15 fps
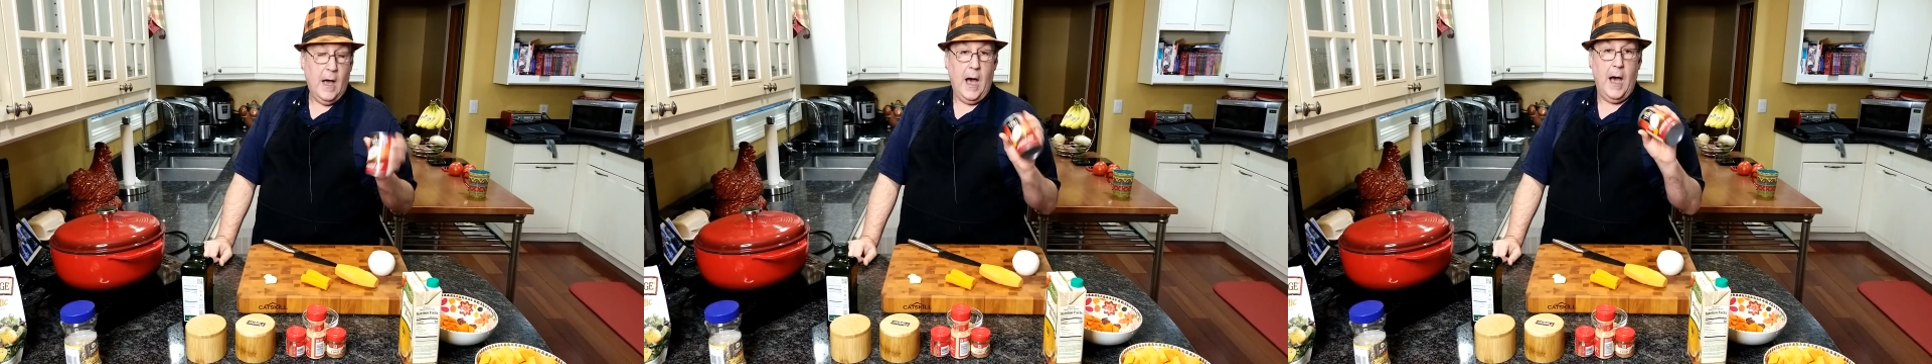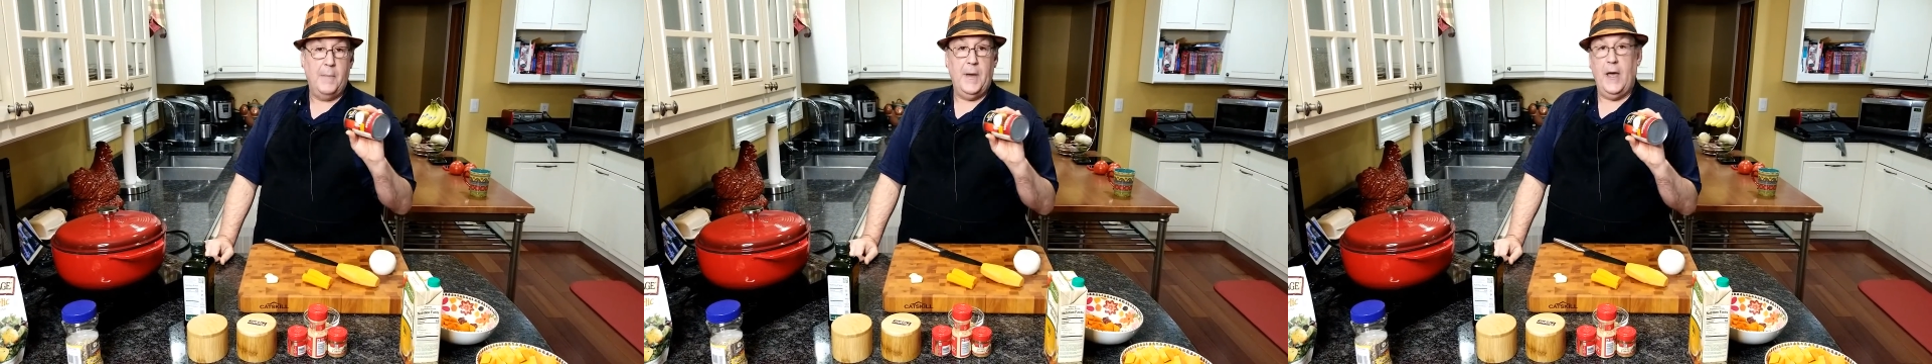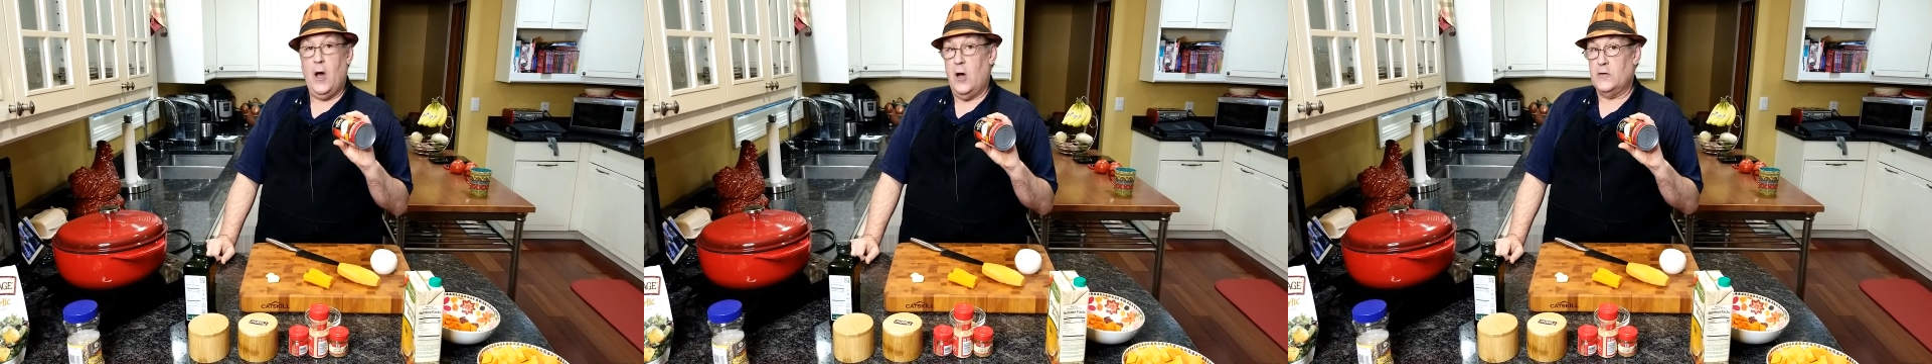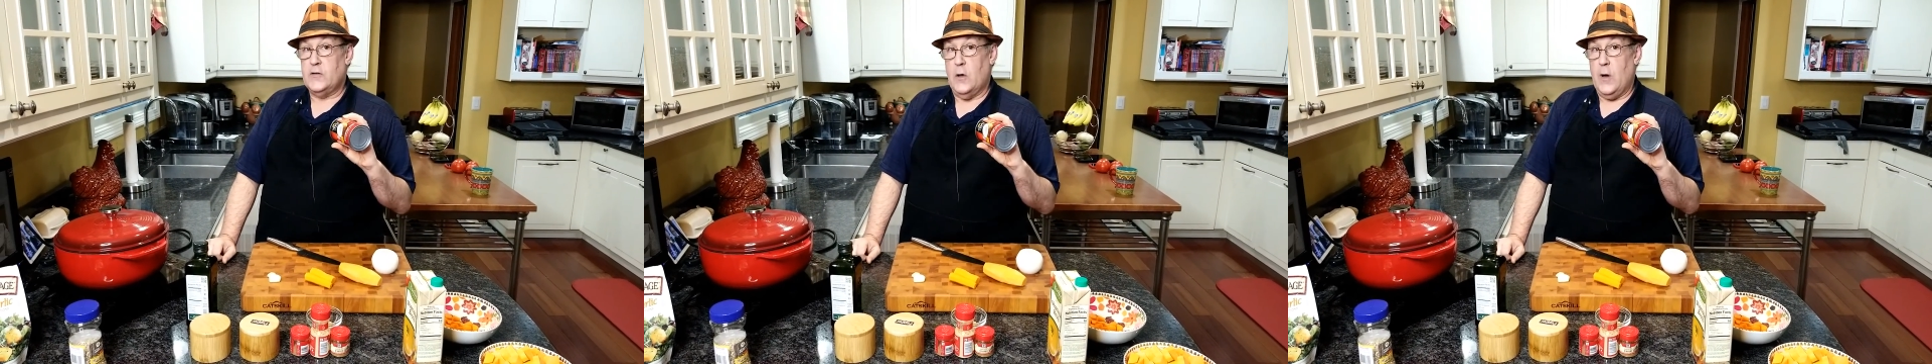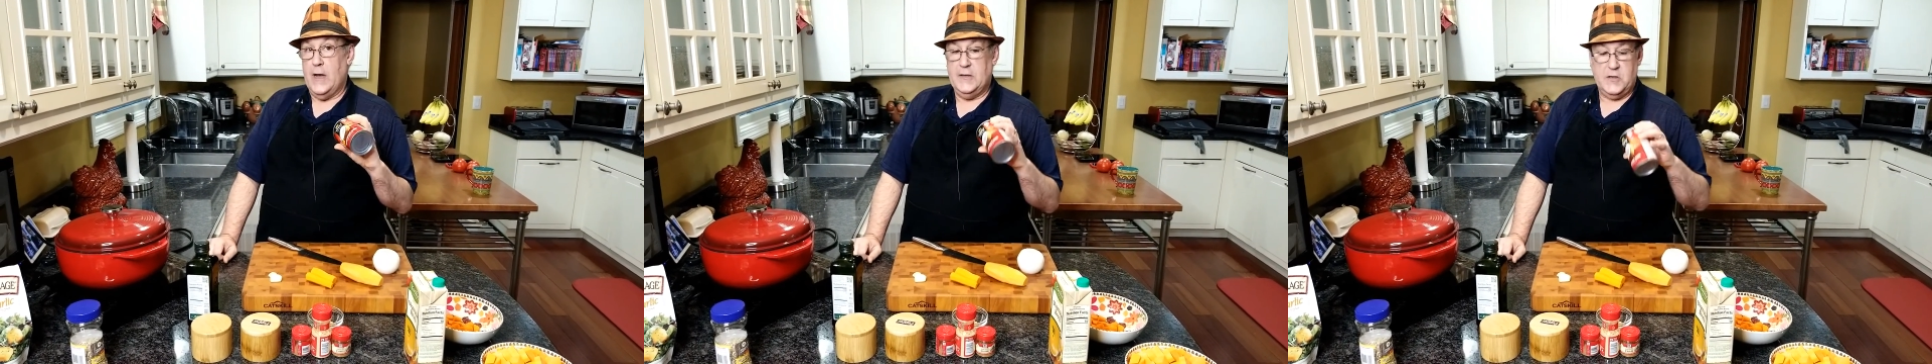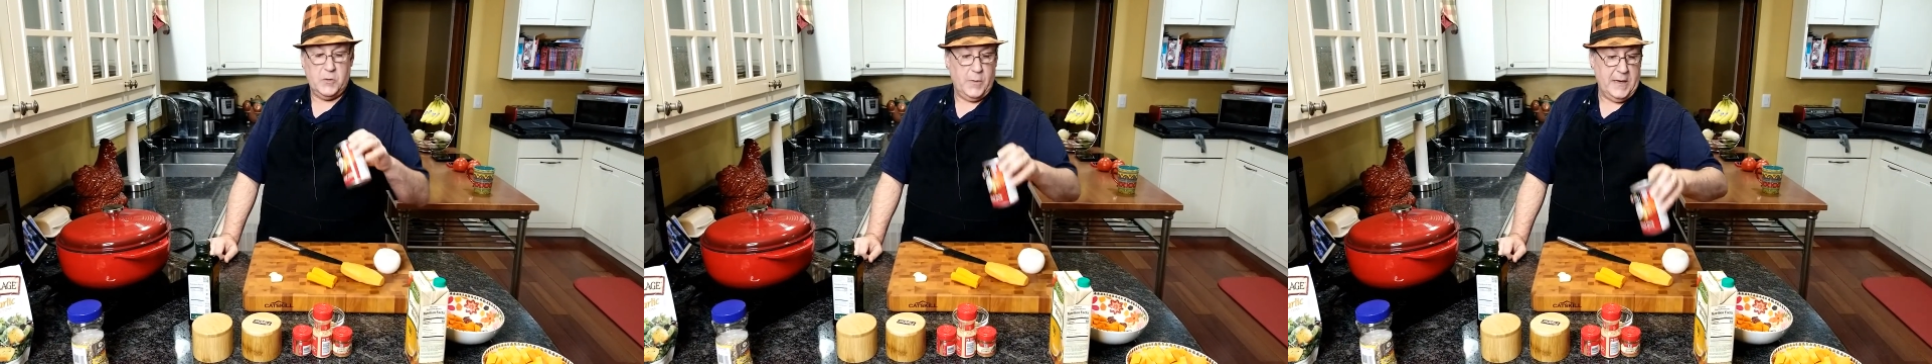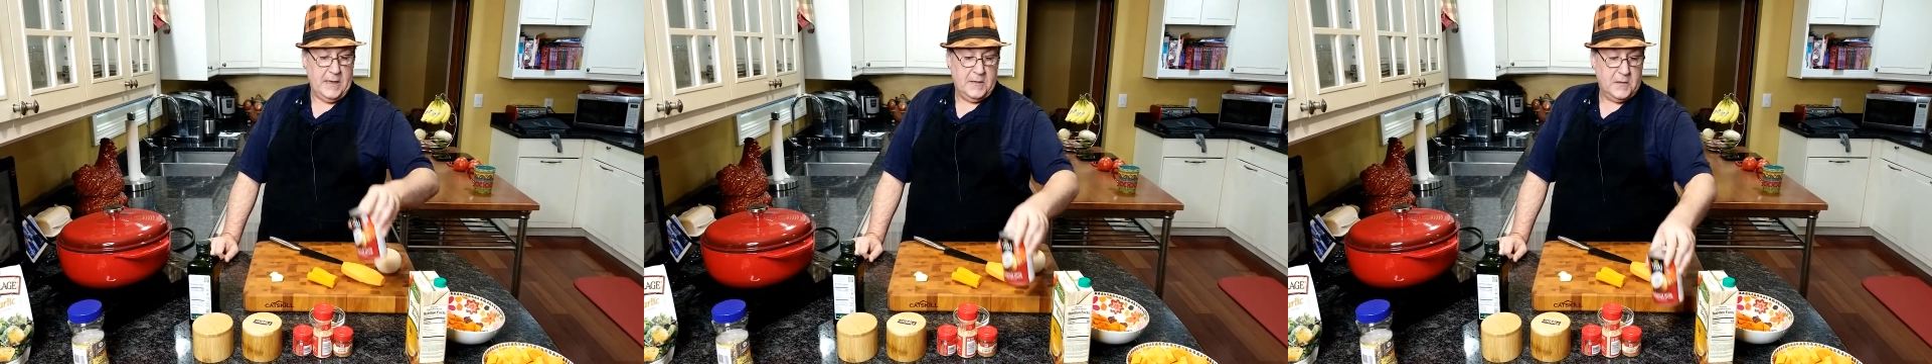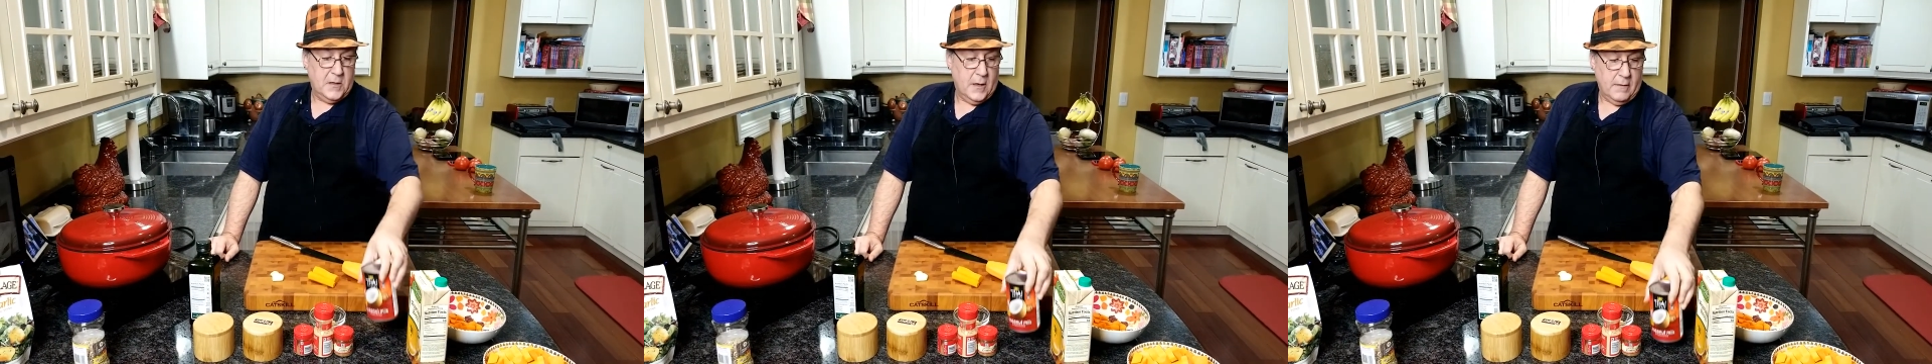Um, also unsweetened,